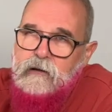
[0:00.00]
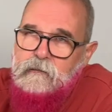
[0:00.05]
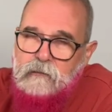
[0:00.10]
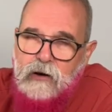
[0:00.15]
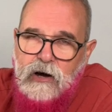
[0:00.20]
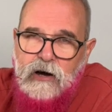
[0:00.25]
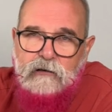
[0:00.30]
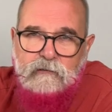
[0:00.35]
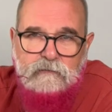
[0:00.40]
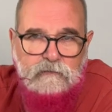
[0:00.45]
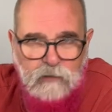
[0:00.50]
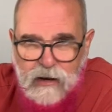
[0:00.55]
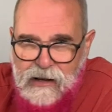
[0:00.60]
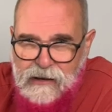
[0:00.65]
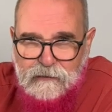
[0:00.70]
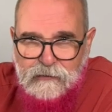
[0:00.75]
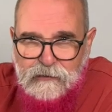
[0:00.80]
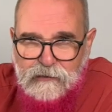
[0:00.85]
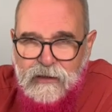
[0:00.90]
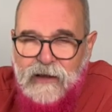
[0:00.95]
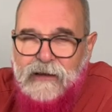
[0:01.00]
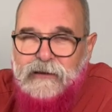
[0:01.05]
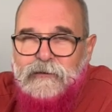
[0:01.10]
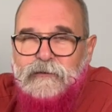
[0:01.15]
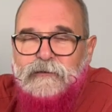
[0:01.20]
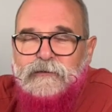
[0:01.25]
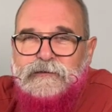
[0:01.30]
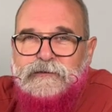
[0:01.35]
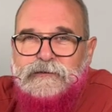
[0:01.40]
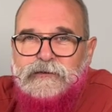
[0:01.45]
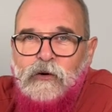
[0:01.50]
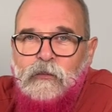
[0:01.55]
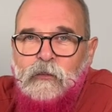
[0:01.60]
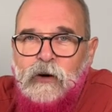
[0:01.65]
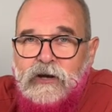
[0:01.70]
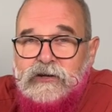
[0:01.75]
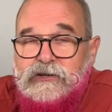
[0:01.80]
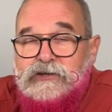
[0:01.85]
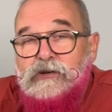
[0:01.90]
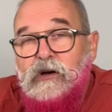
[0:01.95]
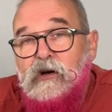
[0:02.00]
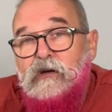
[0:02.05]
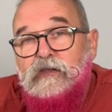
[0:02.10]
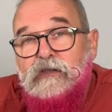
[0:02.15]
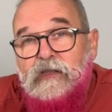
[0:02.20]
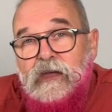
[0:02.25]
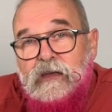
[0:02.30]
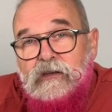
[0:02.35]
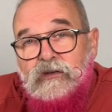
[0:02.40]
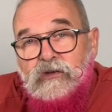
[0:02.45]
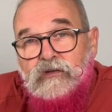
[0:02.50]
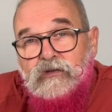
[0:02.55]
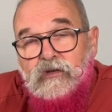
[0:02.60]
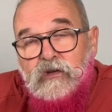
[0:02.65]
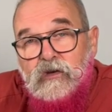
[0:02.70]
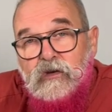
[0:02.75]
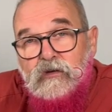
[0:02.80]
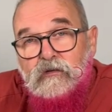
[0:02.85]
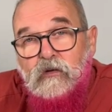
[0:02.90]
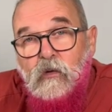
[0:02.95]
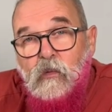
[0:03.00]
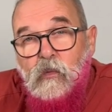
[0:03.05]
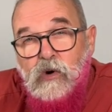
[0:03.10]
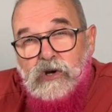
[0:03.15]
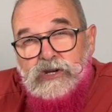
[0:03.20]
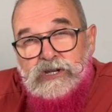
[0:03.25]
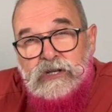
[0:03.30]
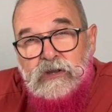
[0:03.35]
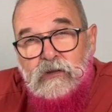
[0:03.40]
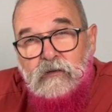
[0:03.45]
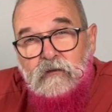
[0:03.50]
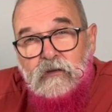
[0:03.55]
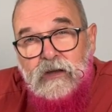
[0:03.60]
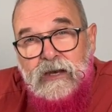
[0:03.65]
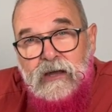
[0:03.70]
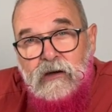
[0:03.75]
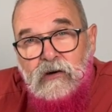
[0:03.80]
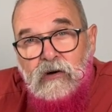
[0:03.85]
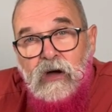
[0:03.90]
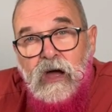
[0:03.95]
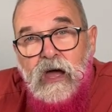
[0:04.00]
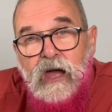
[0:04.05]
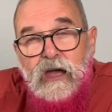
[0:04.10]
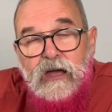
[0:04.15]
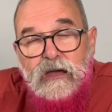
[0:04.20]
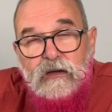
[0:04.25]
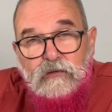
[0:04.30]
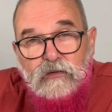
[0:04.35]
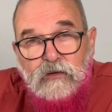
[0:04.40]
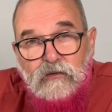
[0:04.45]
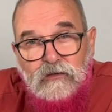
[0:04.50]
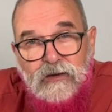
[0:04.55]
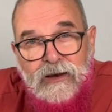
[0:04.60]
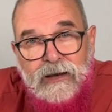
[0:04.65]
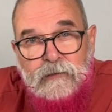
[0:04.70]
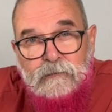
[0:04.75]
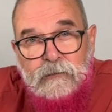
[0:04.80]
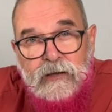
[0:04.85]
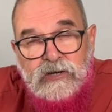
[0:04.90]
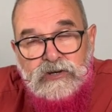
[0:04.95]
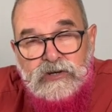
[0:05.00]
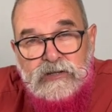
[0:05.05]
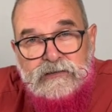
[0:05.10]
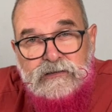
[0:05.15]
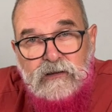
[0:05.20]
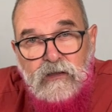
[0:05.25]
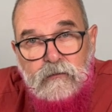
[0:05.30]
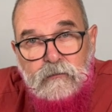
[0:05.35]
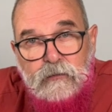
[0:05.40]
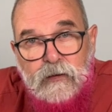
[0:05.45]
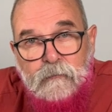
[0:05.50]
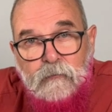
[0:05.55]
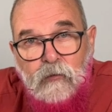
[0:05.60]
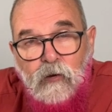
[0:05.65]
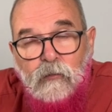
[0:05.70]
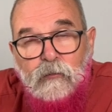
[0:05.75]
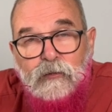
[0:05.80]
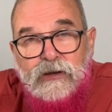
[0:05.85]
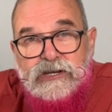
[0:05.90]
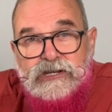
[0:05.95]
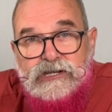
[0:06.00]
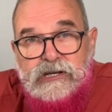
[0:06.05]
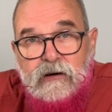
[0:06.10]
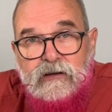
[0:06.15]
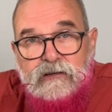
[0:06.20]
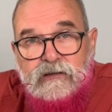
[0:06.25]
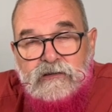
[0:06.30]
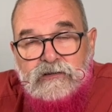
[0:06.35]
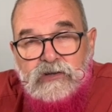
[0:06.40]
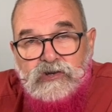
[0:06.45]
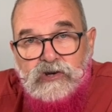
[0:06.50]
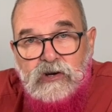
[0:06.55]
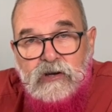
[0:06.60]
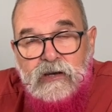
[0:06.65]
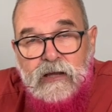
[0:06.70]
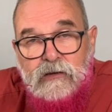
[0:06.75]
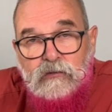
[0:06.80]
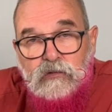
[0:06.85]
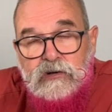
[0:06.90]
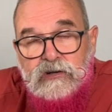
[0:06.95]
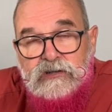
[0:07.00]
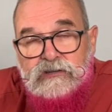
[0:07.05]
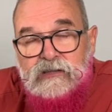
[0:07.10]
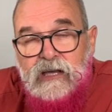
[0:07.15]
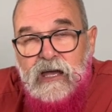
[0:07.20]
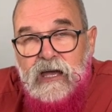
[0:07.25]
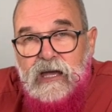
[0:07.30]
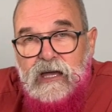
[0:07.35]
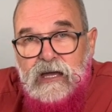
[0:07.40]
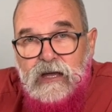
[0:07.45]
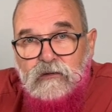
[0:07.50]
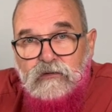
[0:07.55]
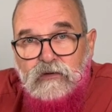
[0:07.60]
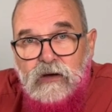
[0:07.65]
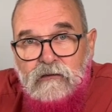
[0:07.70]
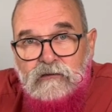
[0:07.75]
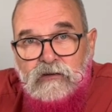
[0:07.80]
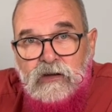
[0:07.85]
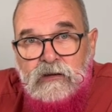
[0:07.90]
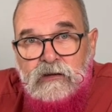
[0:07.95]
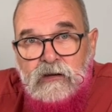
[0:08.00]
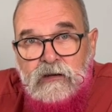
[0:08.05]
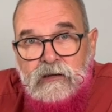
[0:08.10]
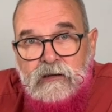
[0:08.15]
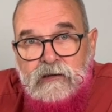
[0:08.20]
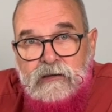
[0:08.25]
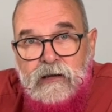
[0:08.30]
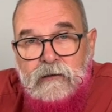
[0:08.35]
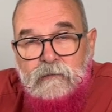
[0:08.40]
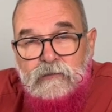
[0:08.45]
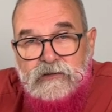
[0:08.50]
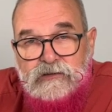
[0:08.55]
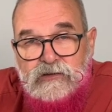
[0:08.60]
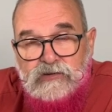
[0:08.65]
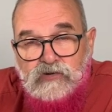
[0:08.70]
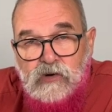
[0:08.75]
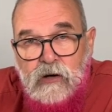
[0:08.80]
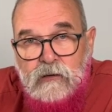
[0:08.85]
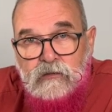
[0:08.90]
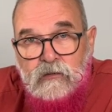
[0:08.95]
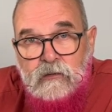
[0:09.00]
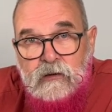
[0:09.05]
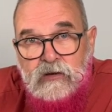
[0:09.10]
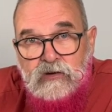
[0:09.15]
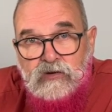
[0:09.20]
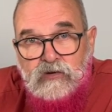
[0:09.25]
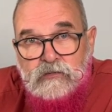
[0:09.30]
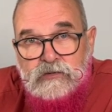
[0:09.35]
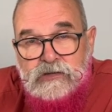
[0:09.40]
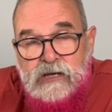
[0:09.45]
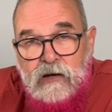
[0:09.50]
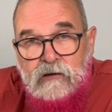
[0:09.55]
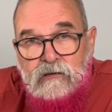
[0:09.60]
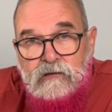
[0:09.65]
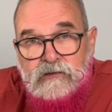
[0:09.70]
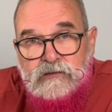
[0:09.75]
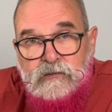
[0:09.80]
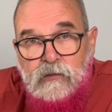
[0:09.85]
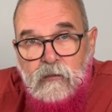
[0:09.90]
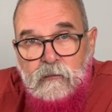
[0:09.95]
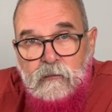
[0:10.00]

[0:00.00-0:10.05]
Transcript: But, well, thank you so much. So, thank you to you for watching the video. If you feel it may interest other people, please share it on social networks. If you have not done it yet, please subscribe to my YouTube channel. Small